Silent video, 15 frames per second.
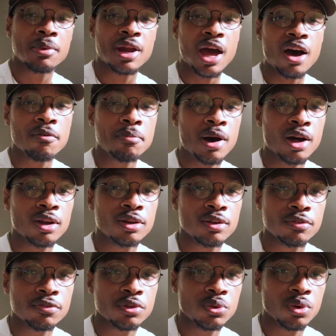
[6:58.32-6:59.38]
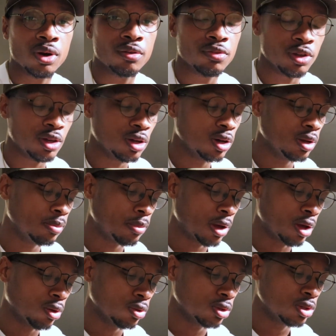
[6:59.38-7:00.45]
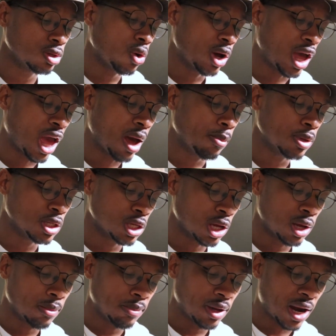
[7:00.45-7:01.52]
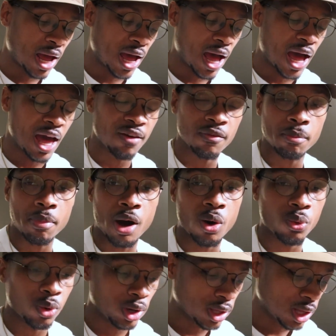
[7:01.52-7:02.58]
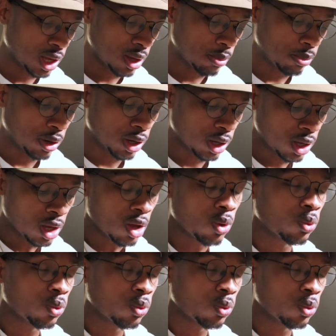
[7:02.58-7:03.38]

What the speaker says: been outballing a few of the gun mounts on Amazon, but I haven't bought one yet. But